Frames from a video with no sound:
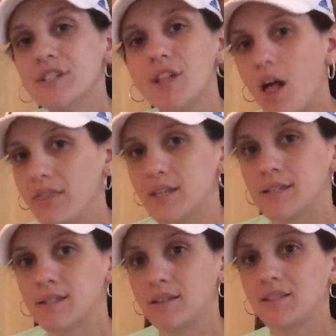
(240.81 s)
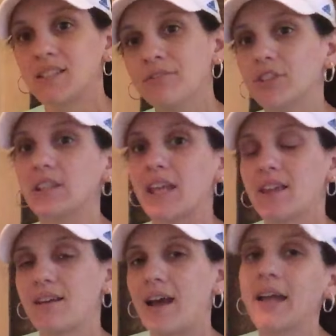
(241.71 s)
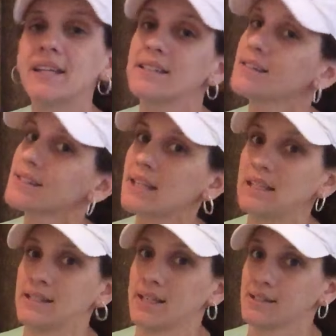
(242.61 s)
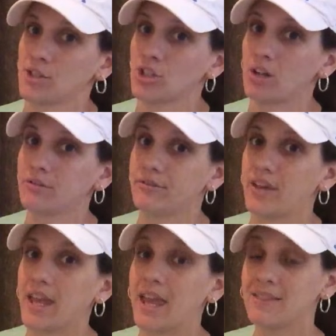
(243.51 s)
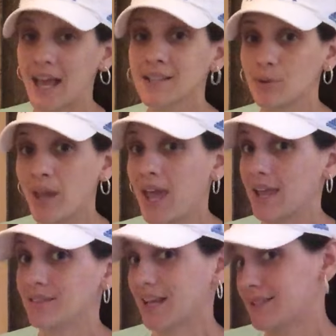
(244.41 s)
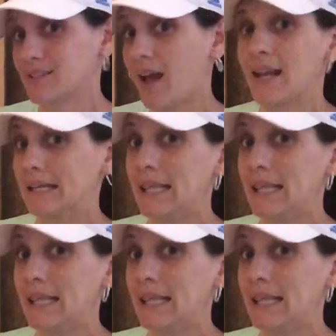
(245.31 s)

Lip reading: just saw this differently. I didn't see this as a shelf, and that's okay. That's not